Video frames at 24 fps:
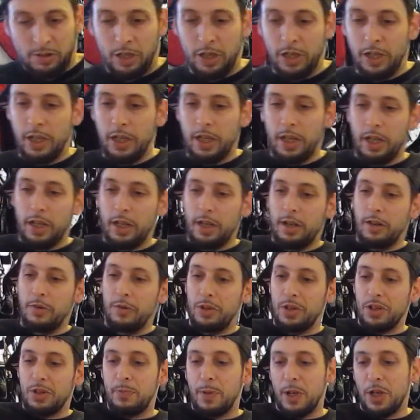Uh,
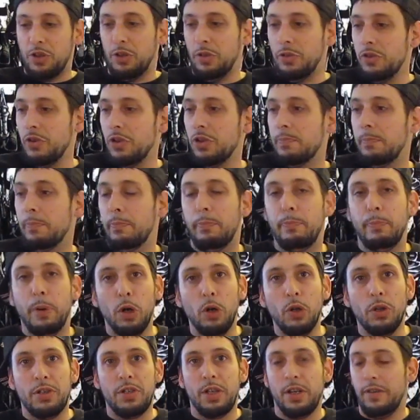with a special news
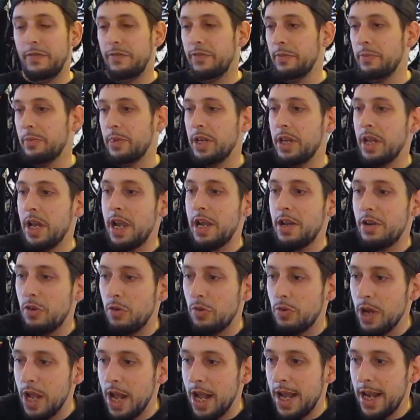bulletin from the
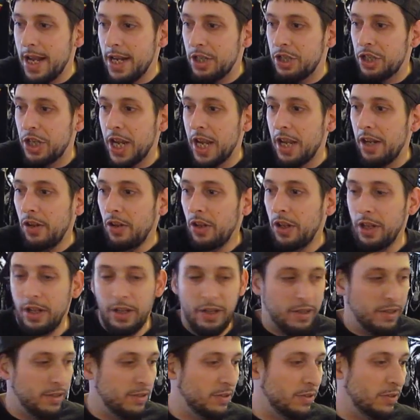909 channel.
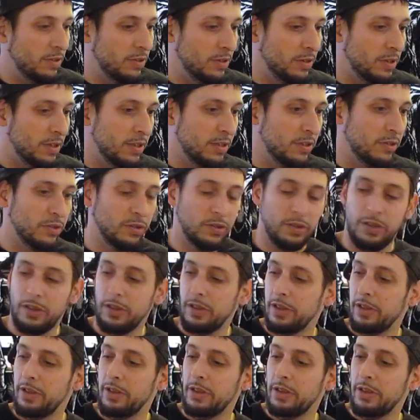So